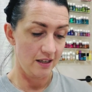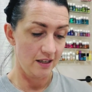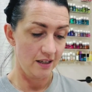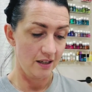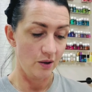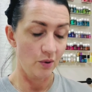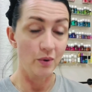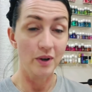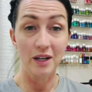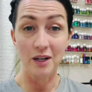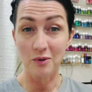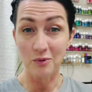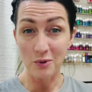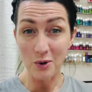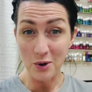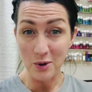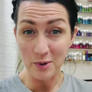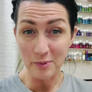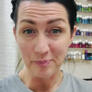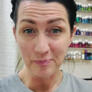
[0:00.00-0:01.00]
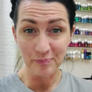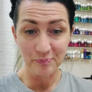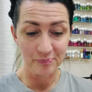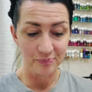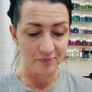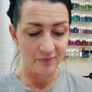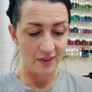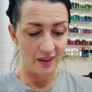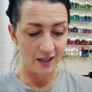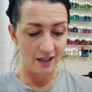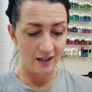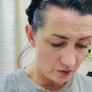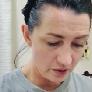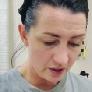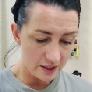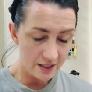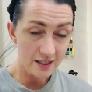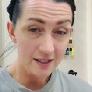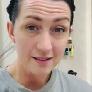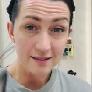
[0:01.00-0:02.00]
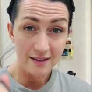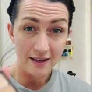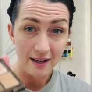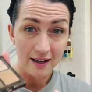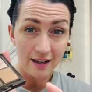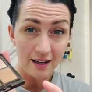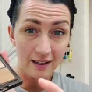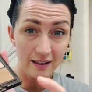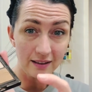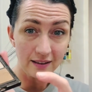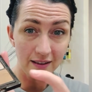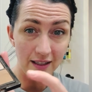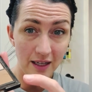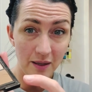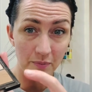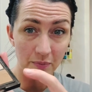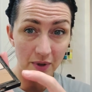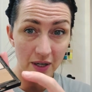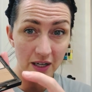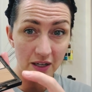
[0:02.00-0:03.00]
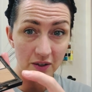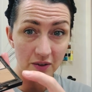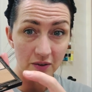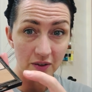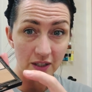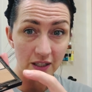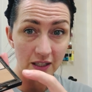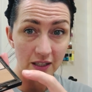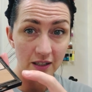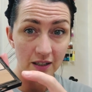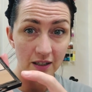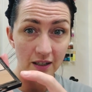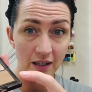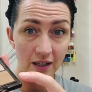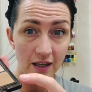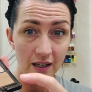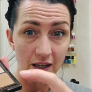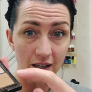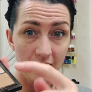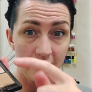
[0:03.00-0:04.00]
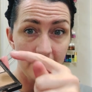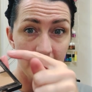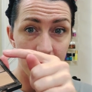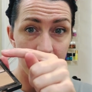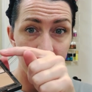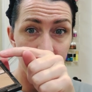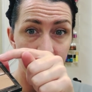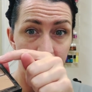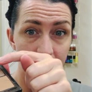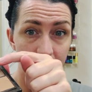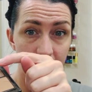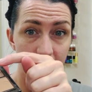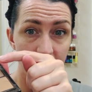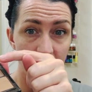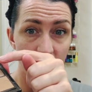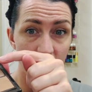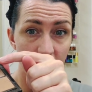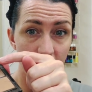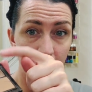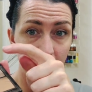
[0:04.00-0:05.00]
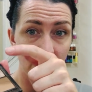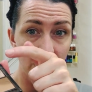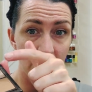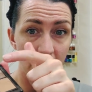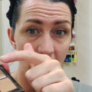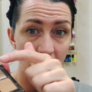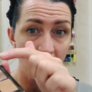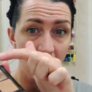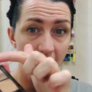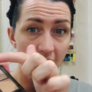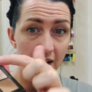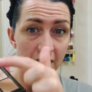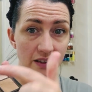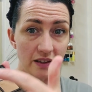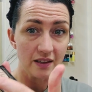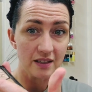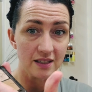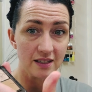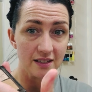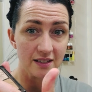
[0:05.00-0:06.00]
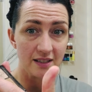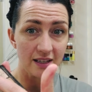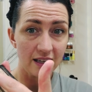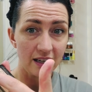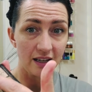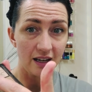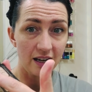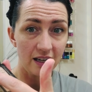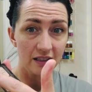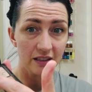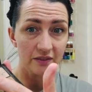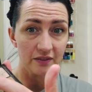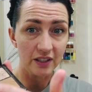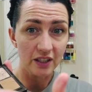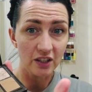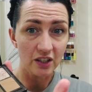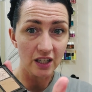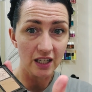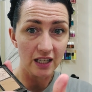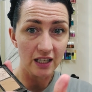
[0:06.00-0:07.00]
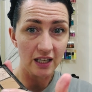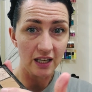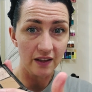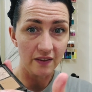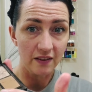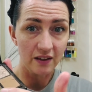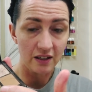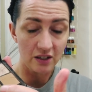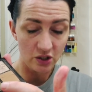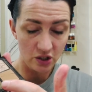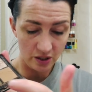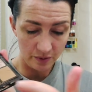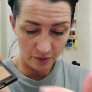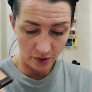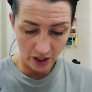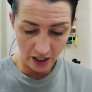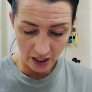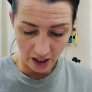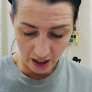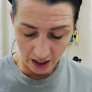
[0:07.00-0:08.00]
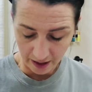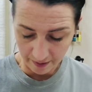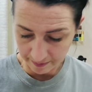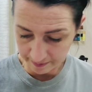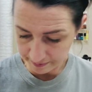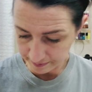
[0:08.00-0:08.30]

When in Rome. So this has like a light brown, the shimmer, and then this is like an olivey green and then a shimmery green.